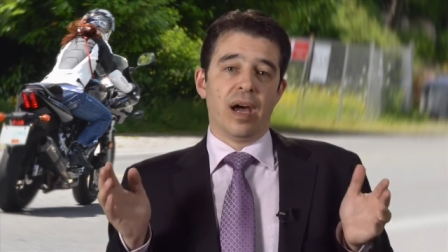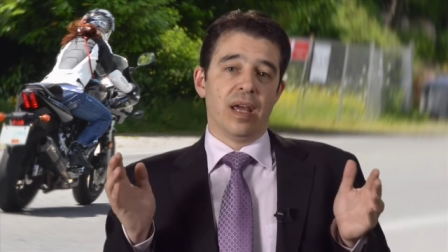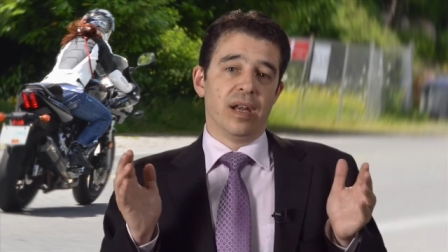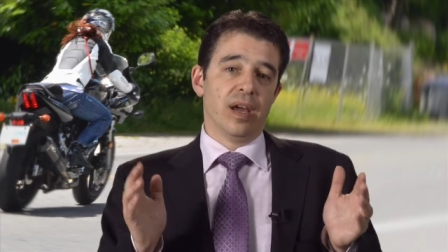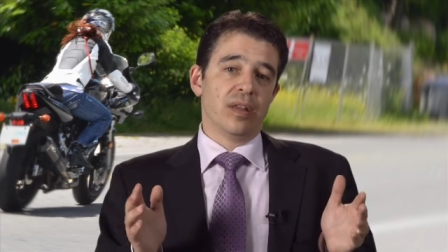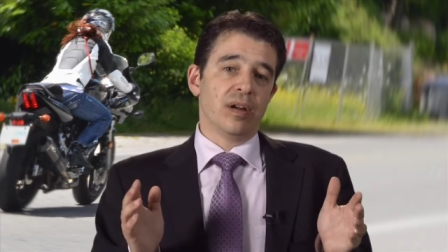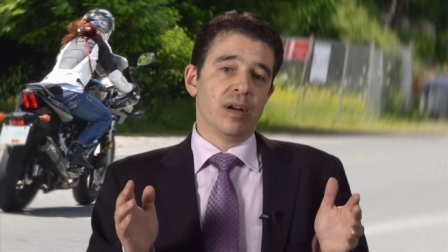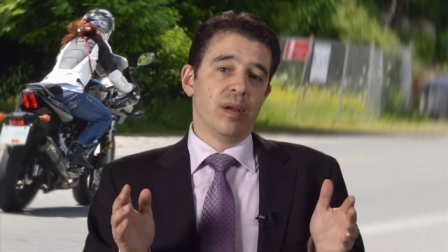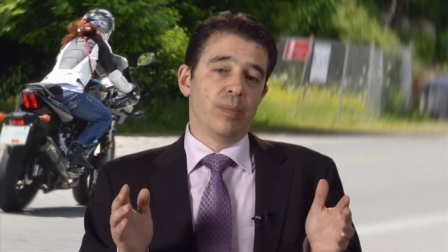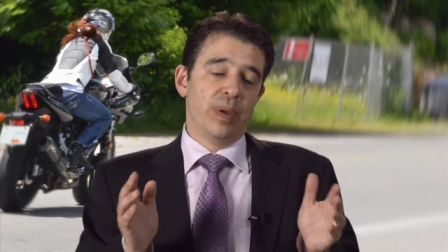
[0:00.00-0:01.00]

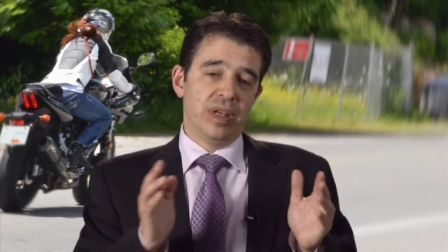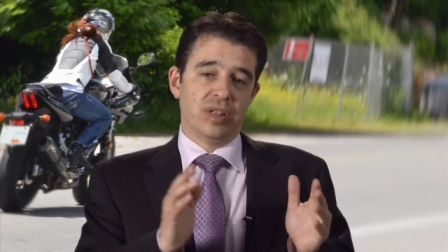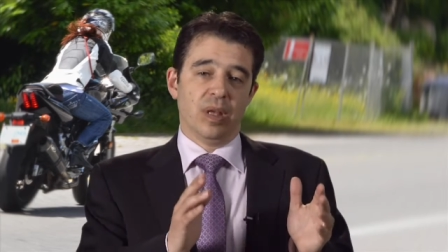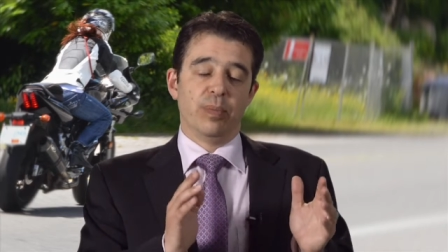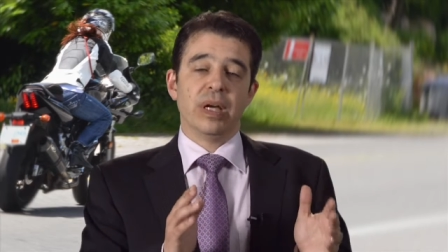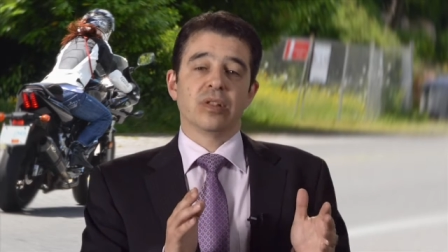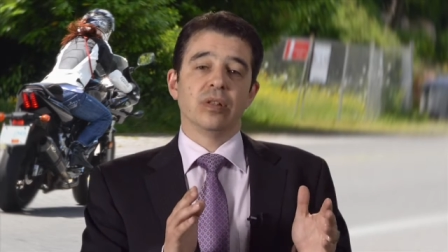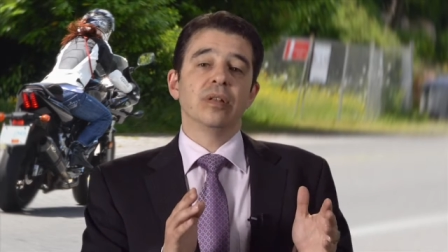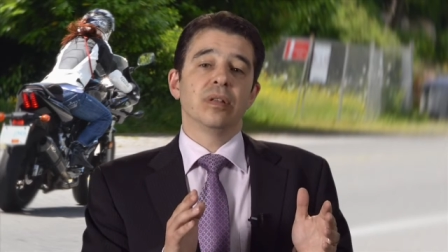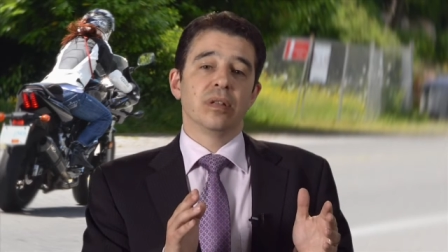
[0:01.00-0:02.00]
Another piece of the
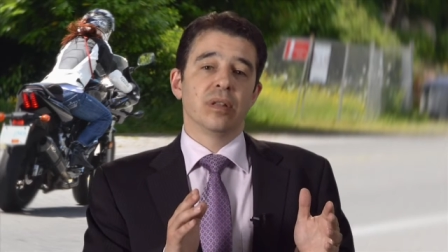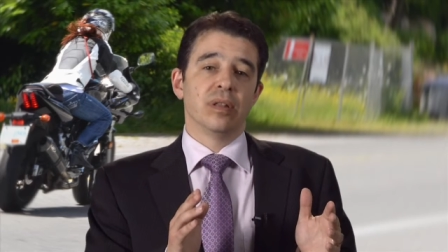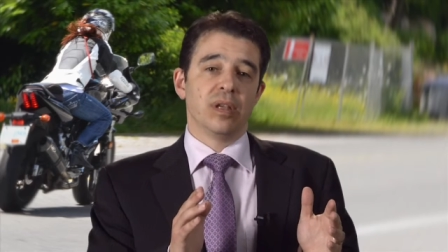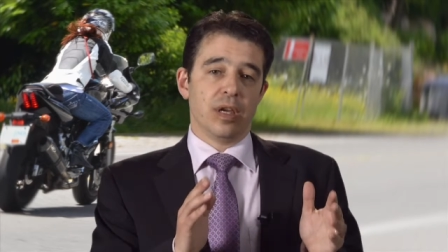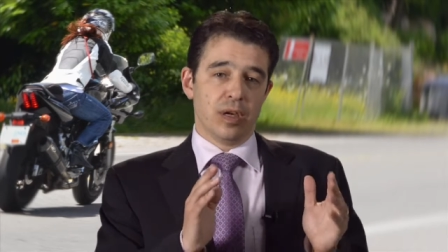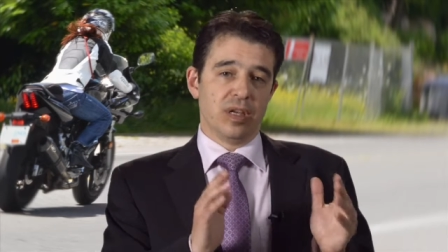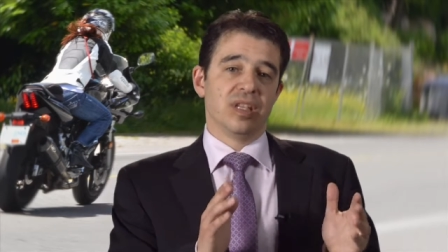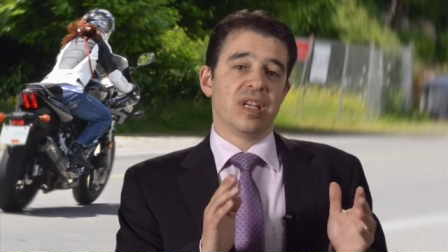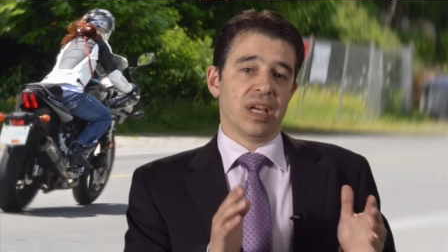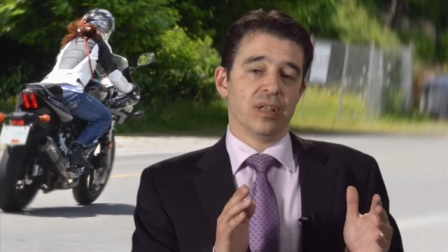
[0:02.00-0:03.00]
puzzle that you need
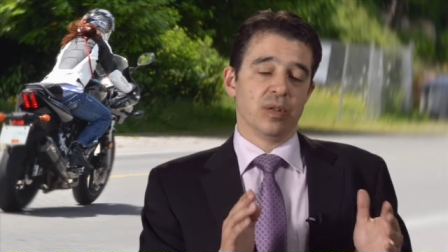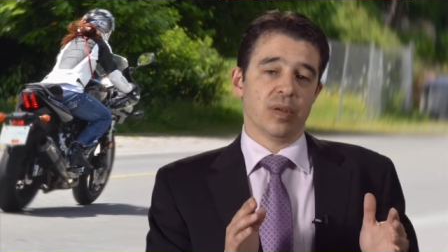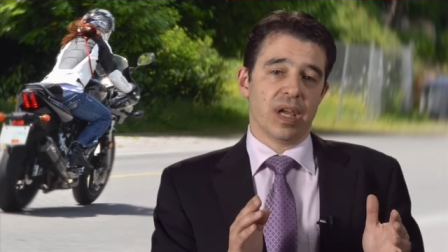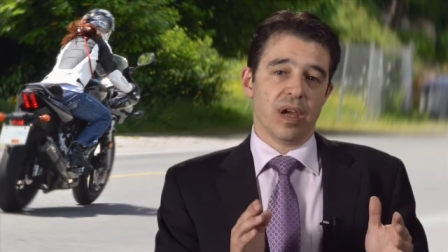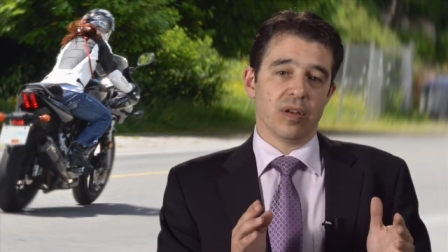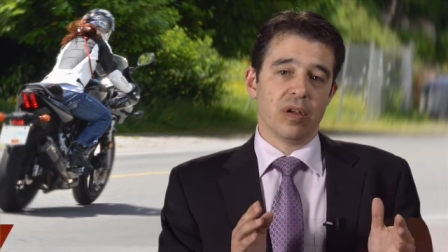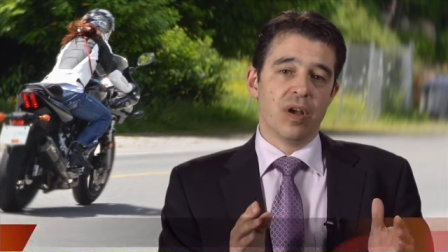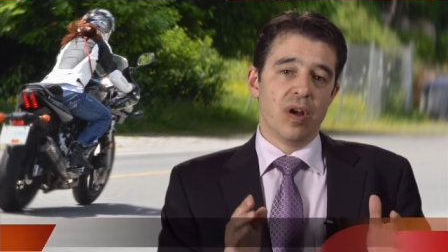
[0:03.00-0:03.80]
to take into account